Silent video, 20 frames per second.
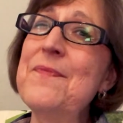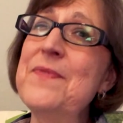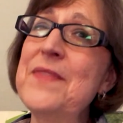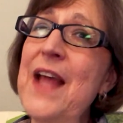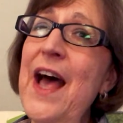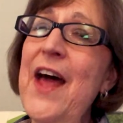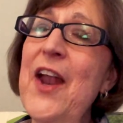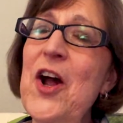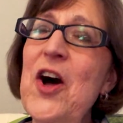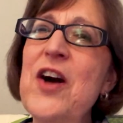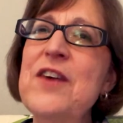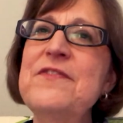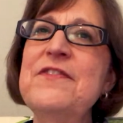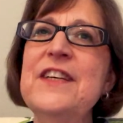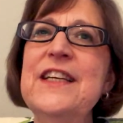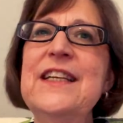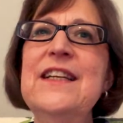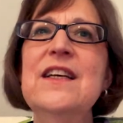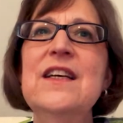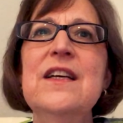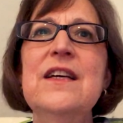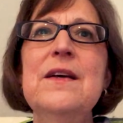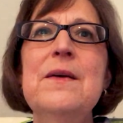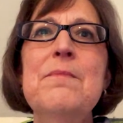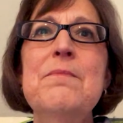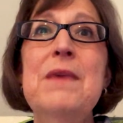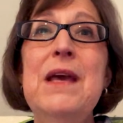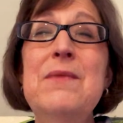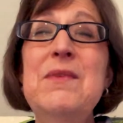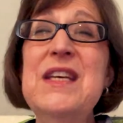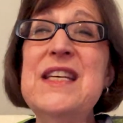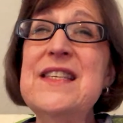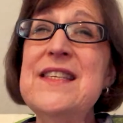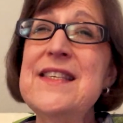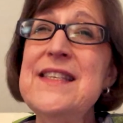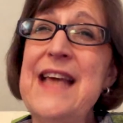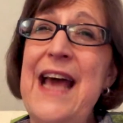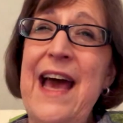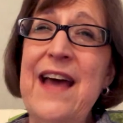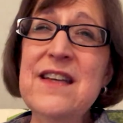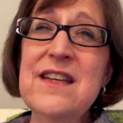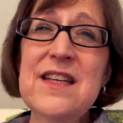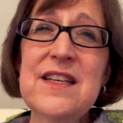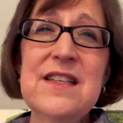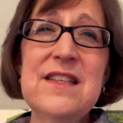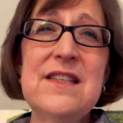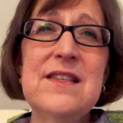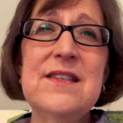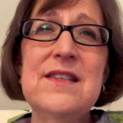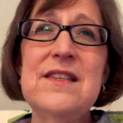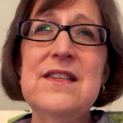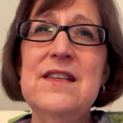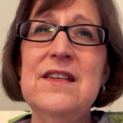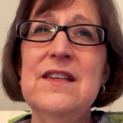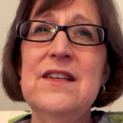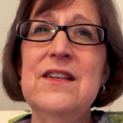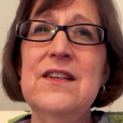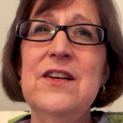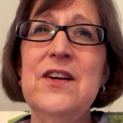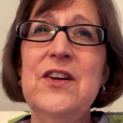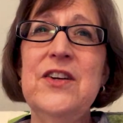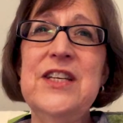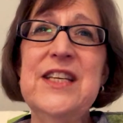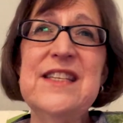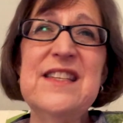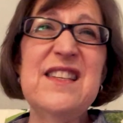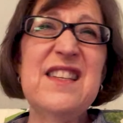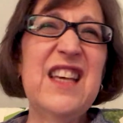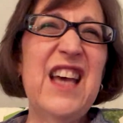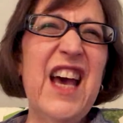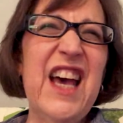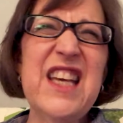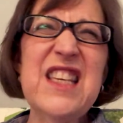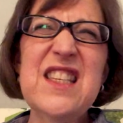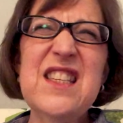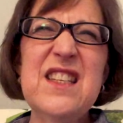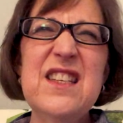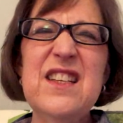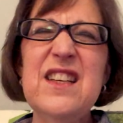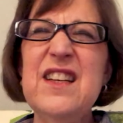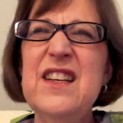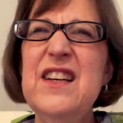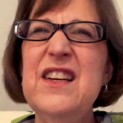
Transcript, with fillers: Not often. Maybe it's sadness or disgust.